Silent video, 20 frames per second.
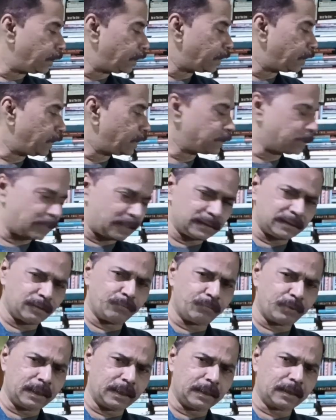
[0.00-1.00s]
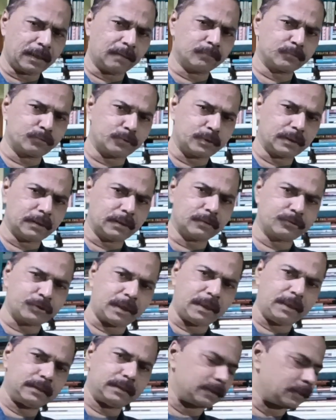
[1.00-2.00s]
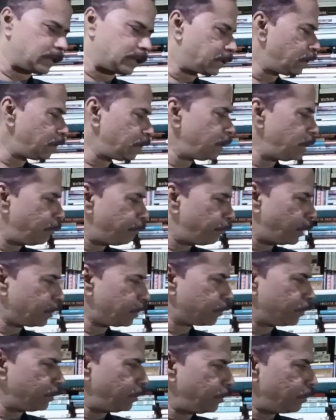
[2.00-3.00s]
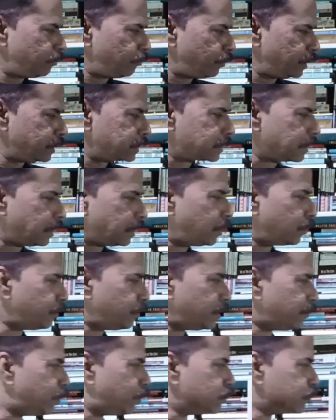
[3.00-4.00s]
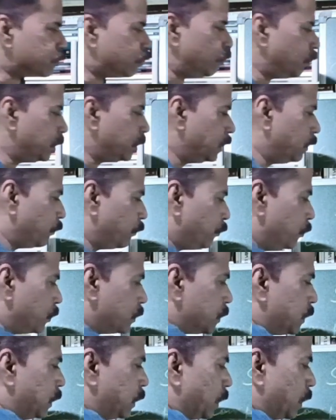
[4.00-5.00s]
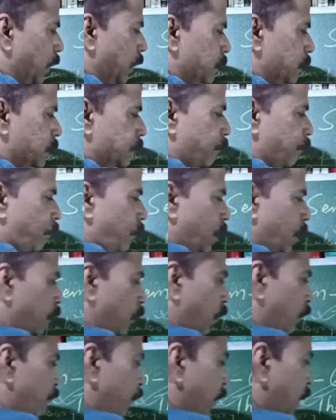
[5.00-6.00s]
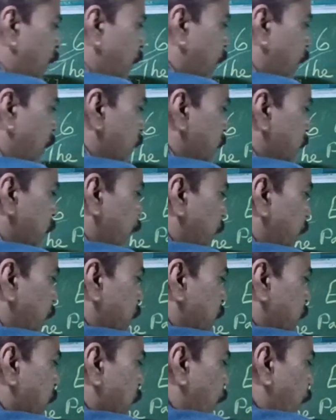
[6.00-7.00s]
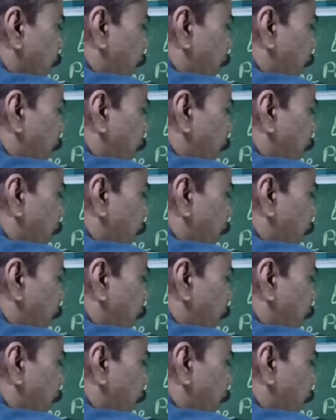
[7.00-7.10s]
as and when it comes, we shall change a little. But we'll start with post-colonial literature in the class. In the offline classes, we shall start with